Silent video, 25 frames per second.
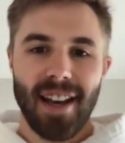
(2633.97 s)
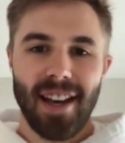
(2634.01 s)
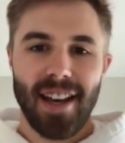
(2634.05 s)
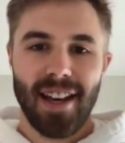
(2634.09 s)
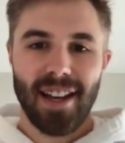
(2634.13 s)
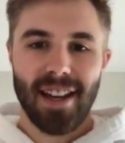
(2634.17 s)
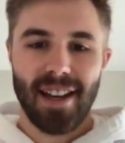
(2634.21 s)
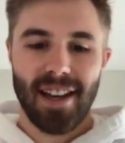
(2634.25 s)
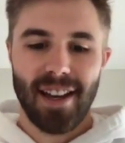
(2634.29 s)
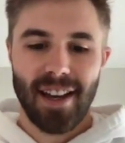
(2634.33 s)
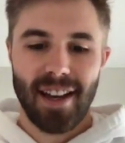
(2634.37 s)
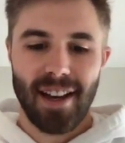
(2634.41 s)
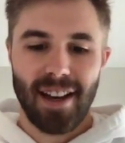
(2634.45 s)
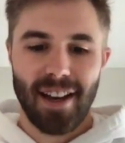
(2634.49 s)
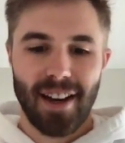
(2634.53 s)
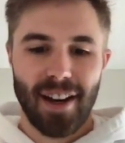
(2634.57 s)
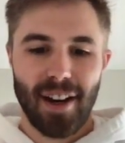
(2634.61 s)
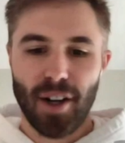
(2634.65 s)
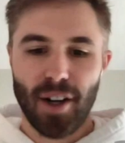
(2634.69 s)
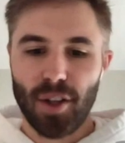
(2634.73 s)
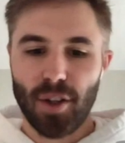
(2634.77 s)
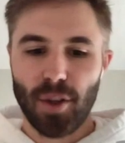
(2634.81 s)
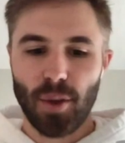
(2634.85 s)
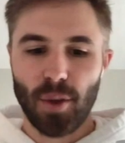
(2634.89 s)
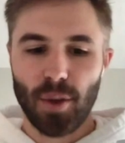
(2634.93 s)
And
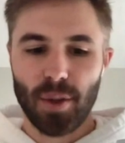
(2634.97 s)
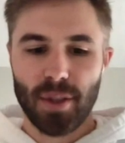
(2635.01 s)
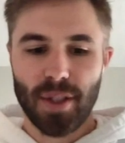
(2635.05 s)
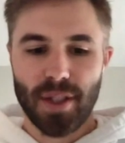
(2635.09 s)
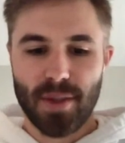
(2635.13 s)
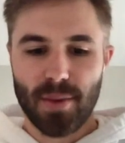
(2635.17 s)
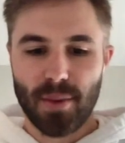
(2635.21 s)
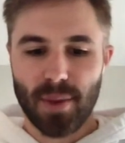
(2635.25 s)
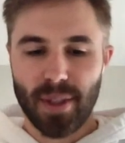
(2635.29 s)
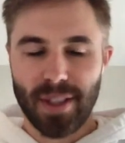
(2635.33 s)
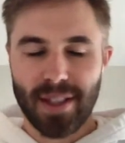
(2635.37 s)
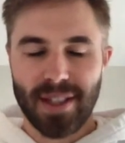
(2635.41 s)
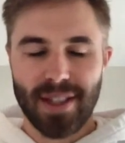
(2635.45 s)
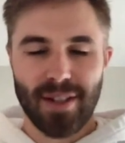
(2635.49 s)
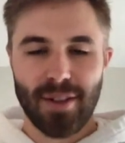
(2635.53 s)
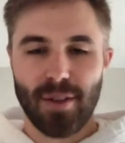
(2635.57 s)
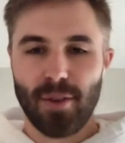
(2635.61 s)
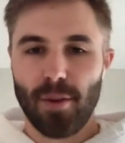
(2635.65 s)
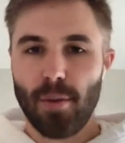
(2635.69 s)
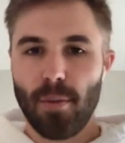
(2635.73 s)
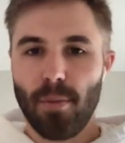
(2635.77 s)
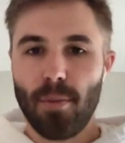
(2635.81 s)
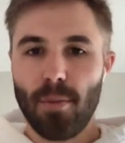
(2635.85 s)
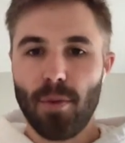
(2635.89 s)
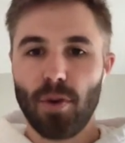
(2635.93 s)
our goal is really to
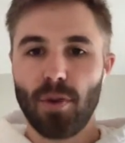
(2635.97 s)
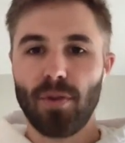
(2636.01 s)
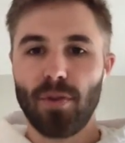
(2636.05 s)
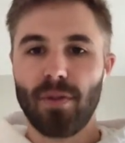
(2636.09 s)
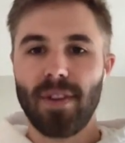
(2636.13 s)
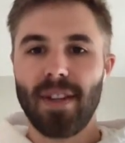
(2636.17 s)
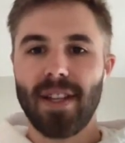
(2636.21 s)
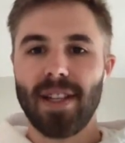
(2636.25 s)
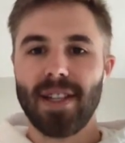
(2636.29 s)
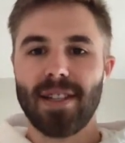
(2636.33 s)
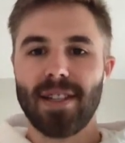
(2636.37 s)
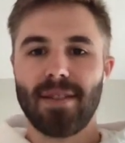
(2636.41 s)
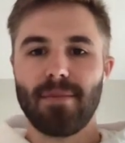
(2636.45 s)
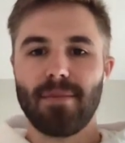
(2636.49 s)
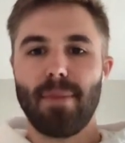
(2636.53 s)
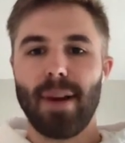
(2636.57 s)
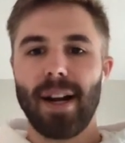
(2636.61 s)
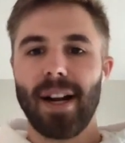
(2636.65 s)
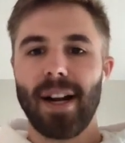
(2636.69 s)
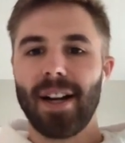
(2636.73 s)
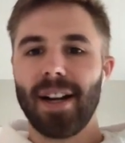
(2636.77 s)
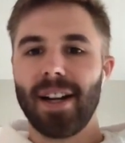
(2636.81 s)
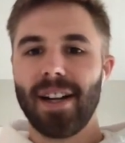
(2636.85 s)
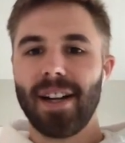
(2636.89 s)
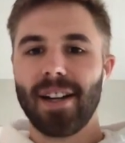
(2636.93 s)
remove these
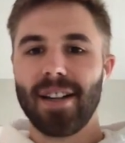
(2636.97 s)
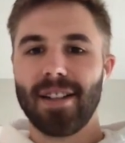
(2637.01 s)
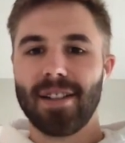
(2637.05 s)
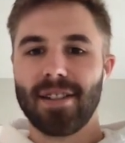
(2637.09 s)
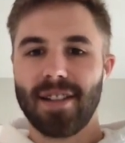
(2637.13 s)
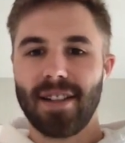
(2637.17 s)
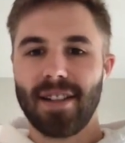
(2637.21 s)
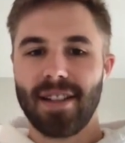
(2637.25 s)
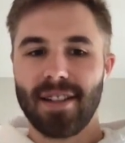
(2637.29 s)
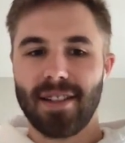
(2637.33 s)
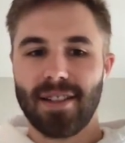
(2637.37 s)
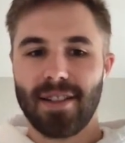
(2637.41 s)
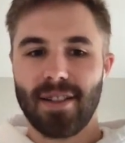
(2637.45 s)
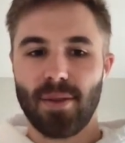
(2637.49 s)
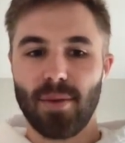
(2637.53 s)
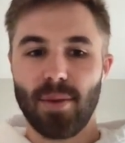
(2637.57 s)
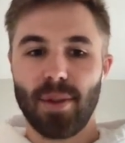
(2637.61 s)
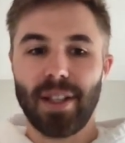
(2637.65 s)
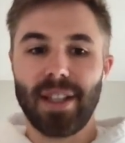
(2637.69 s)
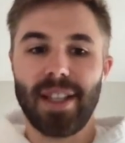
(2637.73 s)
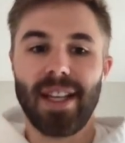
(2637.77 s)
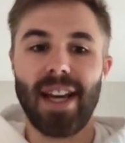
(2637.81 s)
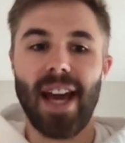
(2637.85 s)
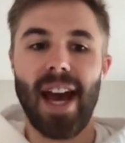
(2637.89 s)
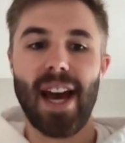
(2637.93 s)
barriers and to
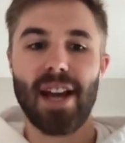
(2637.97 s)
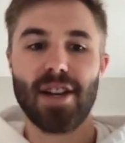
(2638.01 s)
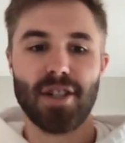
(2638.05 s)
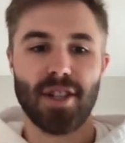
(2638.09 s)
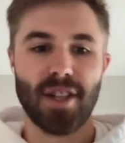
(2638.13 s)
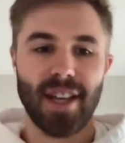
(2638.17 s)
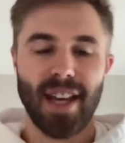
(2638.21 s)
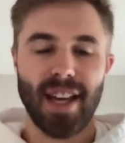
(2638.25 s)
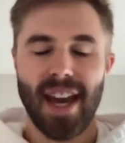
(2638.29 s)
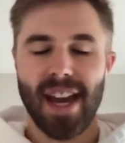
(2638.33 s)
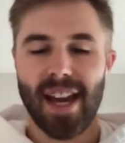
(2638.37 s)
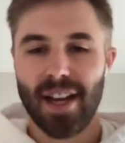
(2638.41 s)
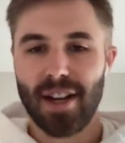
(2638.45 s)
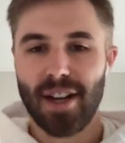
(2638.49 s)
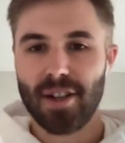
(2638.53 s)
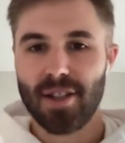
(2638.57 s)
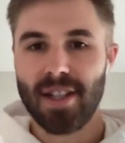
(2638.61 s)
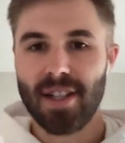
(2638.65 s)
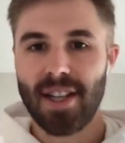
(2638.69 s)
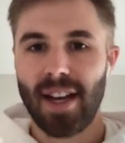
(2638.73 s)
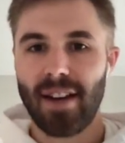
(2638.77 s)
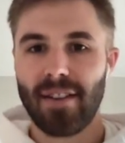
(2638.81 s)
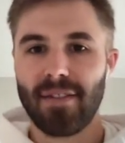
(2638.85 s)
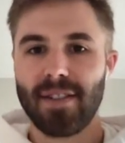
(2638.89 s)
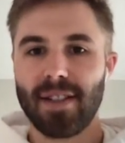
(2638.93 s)
really educate
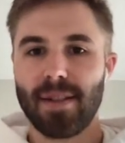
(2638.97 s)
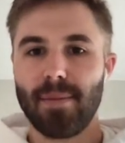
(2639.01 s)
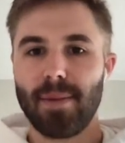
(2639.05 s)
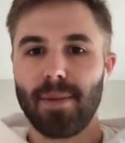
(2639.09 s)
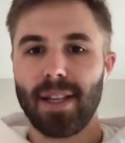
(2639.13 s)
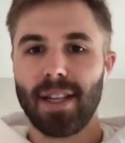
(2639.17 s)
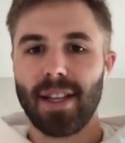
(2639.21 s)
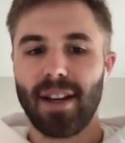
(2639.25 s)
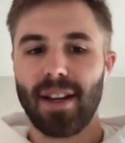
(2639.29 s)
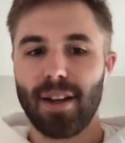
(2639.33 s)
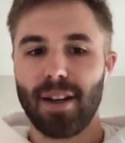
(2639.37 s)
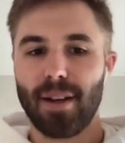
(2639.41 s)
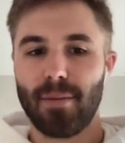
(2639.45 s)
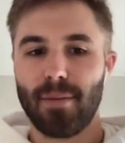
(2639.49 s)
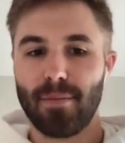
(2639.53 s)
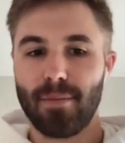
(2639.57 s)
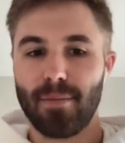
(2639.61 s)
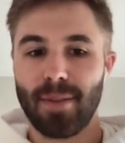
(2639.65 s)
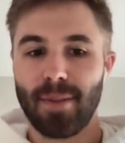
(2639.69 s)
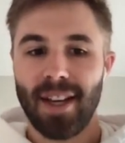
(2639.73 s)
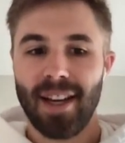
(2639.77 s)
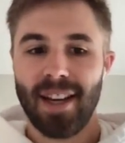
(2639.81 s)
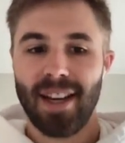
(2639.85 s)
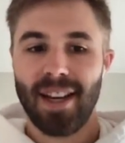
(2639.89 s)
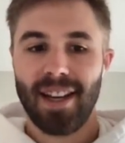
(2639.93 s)
yourself to become,